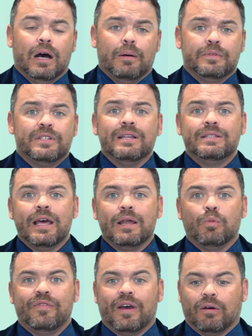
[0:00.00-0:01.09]
Since then,
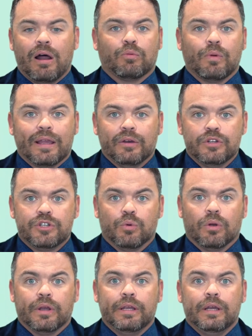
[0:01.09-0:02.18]
we've had a lot of
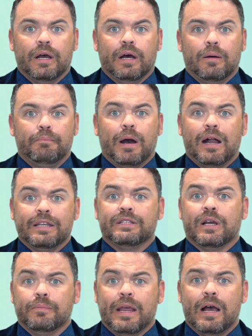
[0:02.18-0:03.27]
regulatory bodies
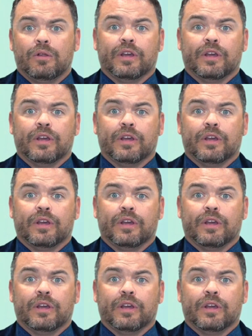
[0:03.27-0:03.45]
come down.